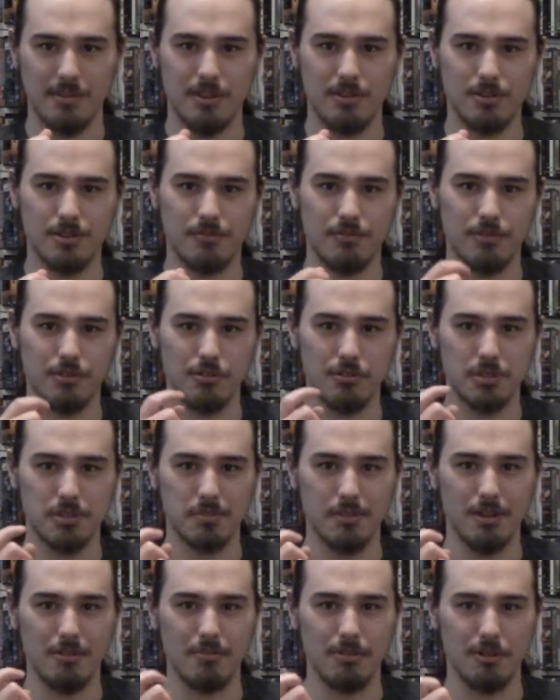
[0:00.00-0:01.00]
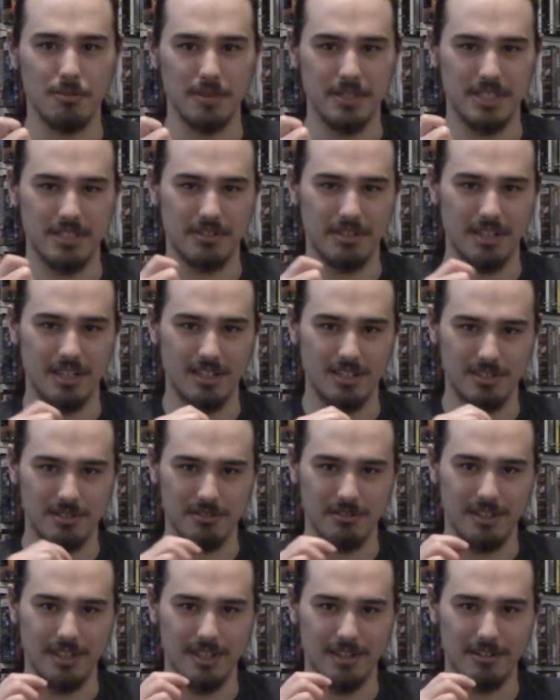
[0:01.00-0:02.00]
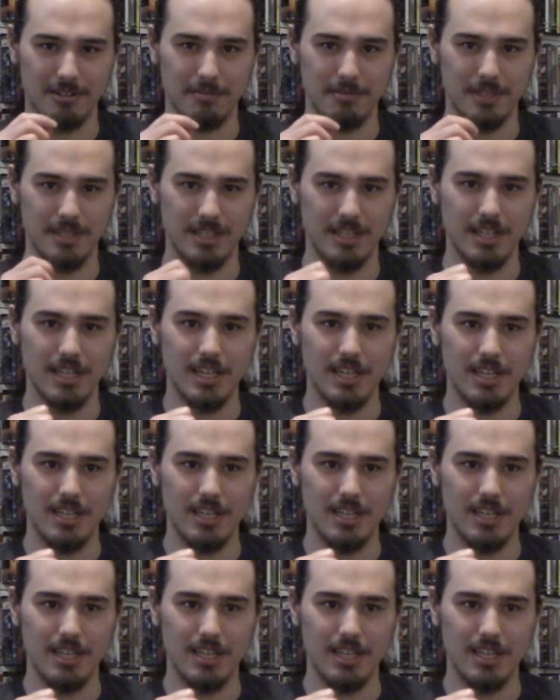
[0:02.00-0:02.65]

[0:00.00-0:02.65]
There's a few small moments I'll get into later, but